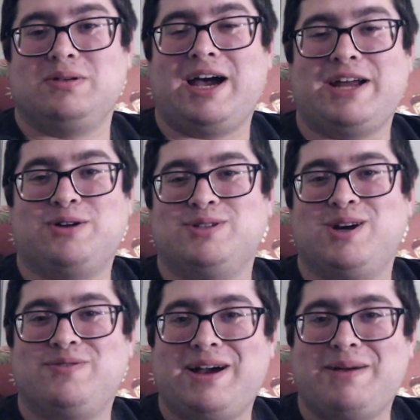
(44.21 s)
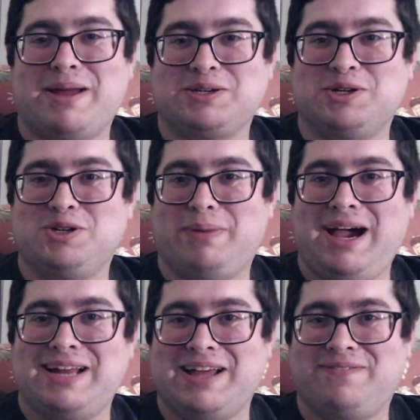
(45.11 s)
I don't know if that meant good or
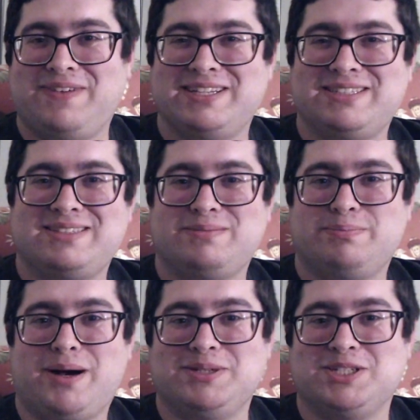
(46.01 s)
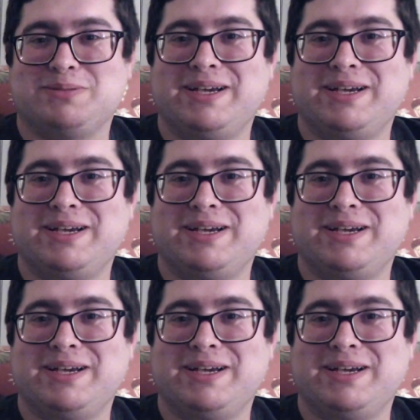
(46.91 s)
bad, that face Bobbie just made.